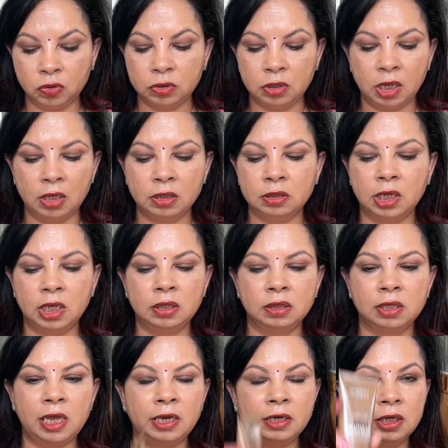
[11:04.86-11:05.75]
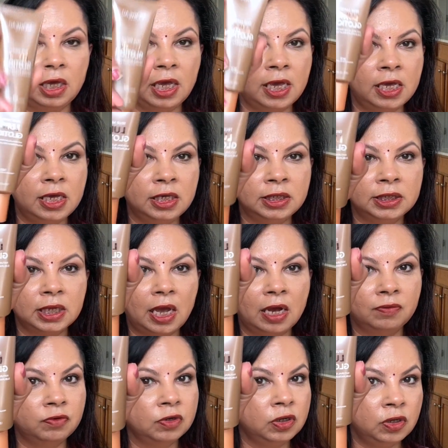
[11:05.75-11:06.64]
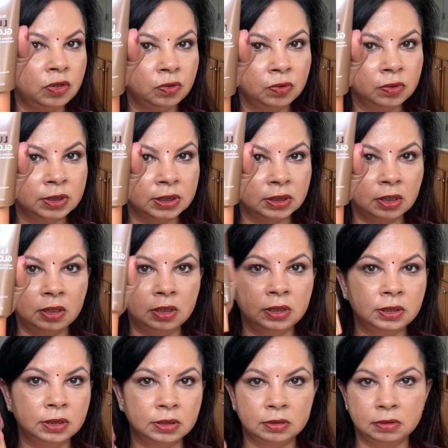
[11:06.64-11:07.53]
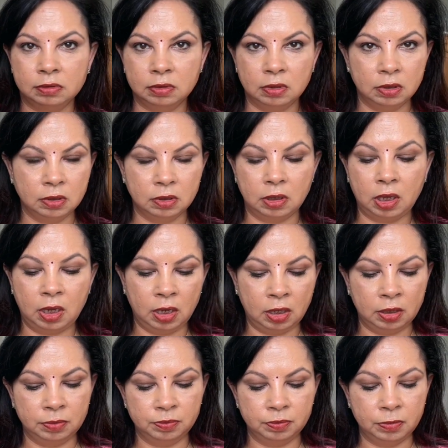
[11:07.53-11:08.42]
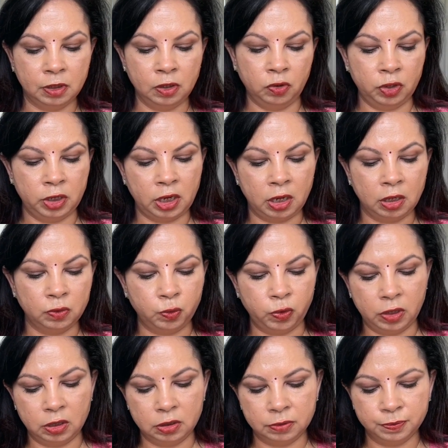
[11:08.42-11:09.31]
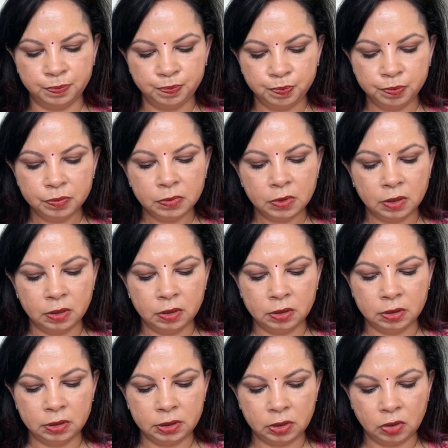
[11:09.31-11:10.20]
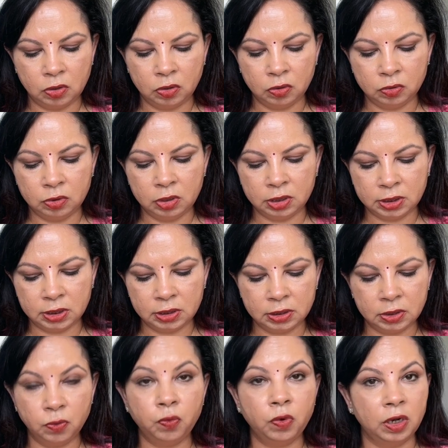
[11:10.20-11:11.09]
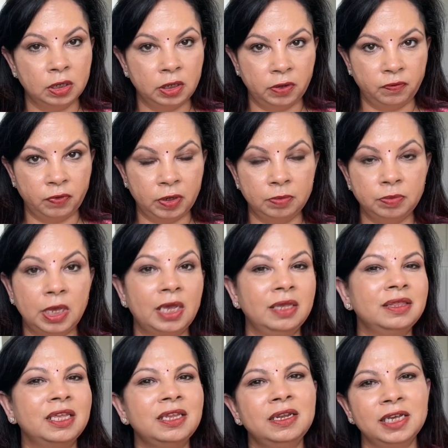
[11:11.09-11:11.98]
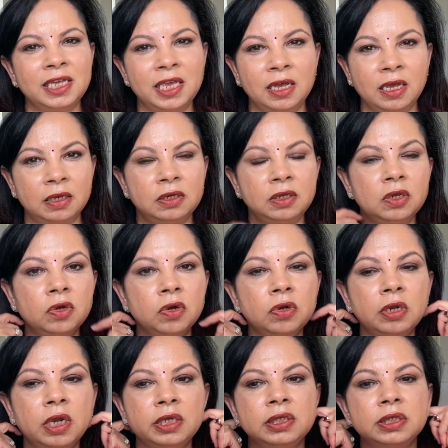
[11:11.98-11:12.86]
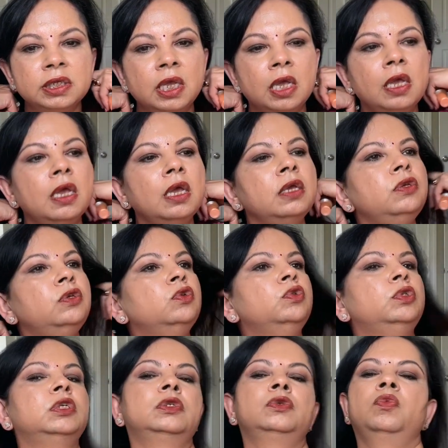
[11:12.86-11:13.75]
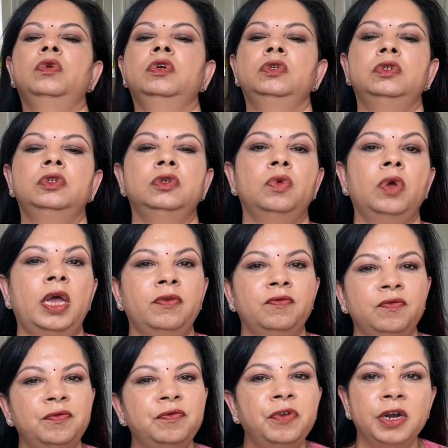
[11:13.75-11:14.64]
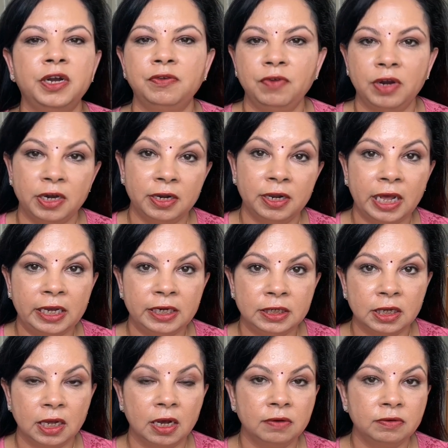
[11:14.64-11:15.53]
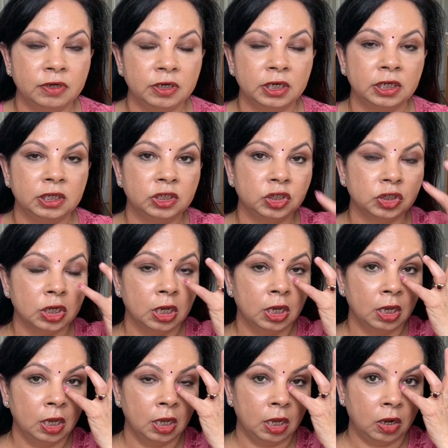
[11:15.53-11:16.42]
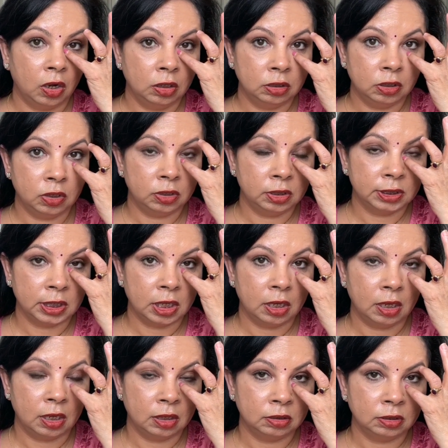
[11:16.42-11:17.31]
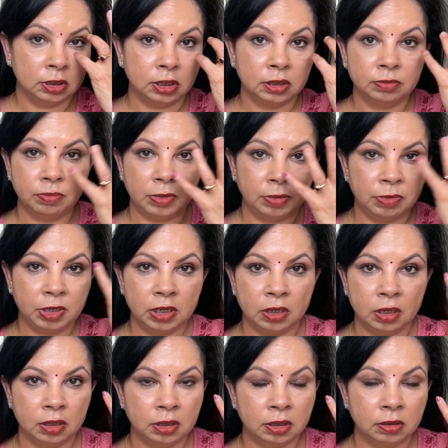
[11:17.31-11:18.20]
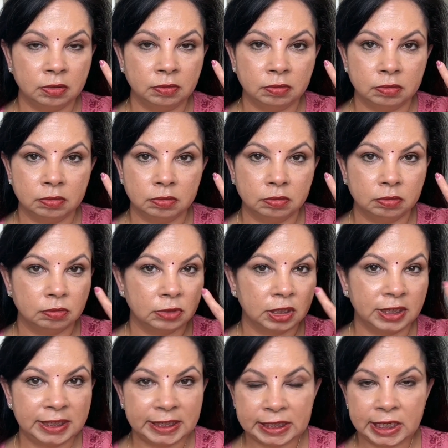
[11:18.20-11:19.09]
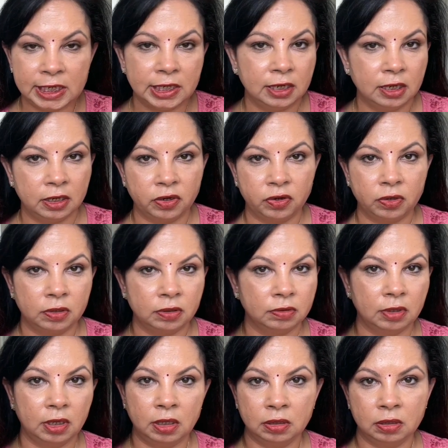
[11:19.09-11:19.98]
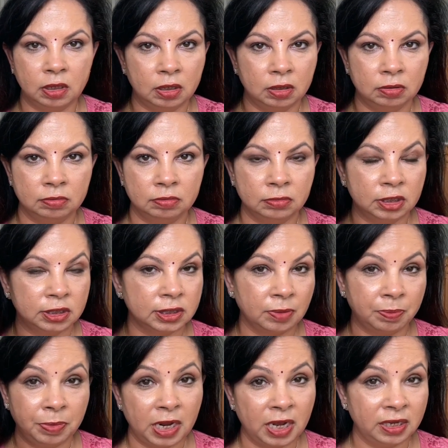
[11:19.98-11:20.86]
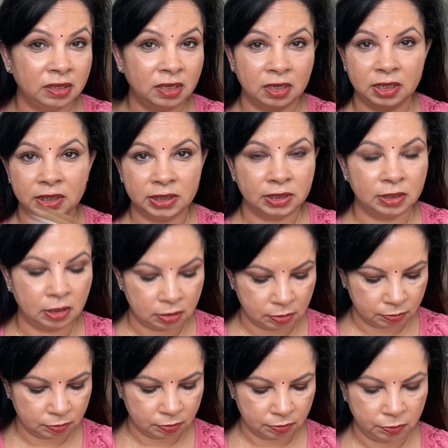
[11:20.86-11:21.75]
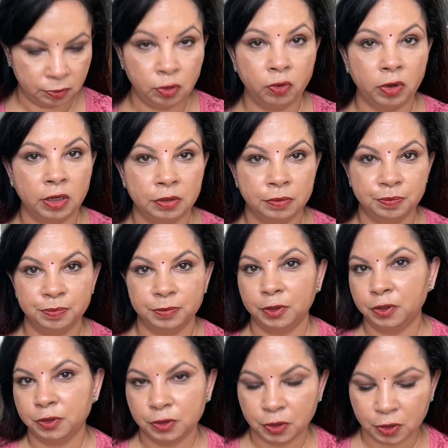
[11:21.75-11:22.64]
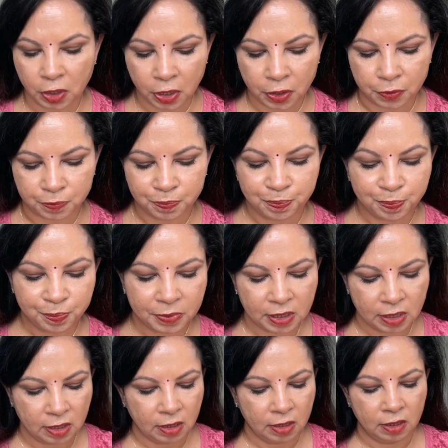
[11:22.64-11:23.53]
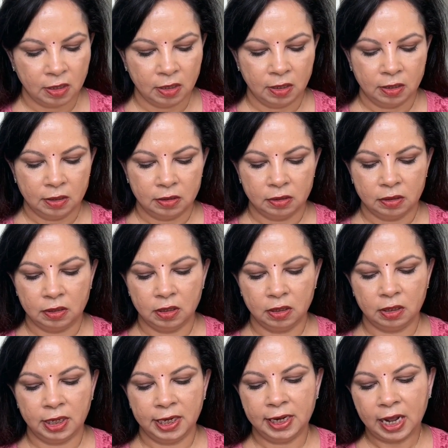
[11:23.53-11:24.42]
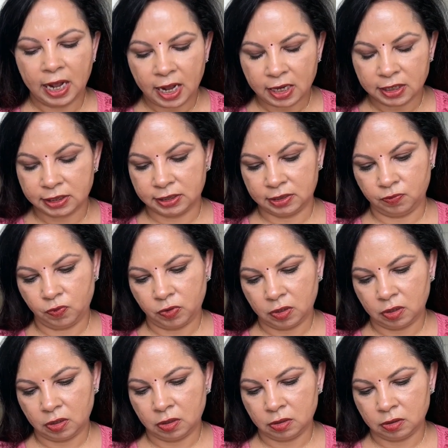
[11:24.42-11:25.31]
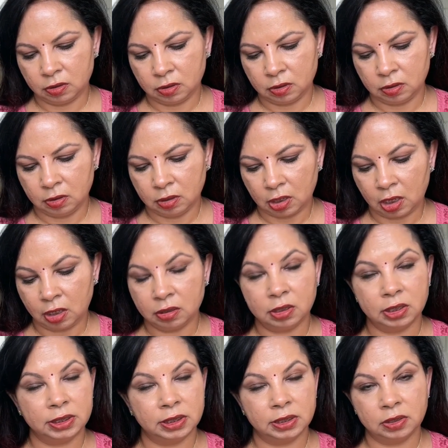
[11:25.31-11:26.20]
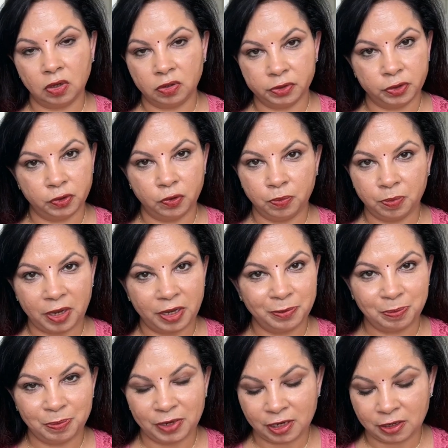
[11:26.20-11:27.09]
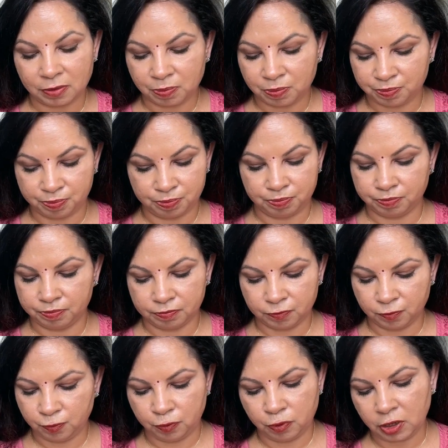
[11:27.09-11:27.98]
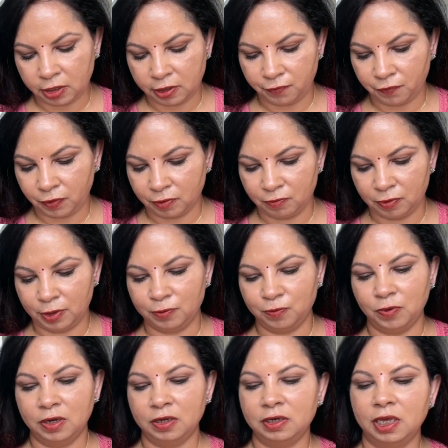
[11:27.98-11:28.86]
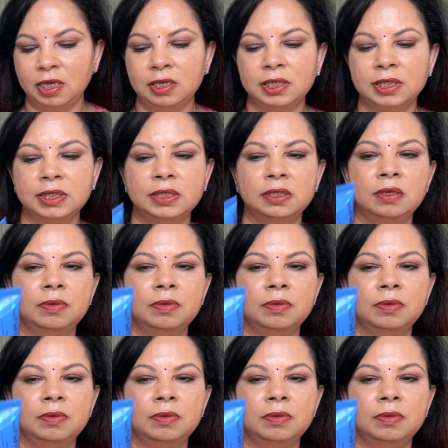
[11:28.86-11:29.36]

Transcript: then in that case I would use this L'Oreal one. So this is the one of them. And then again, let's say you just want to have very light coverage on your skin, just maybe a concealer, and then just apply this and you are good to go. The last one, and this is also my really favorite one, is the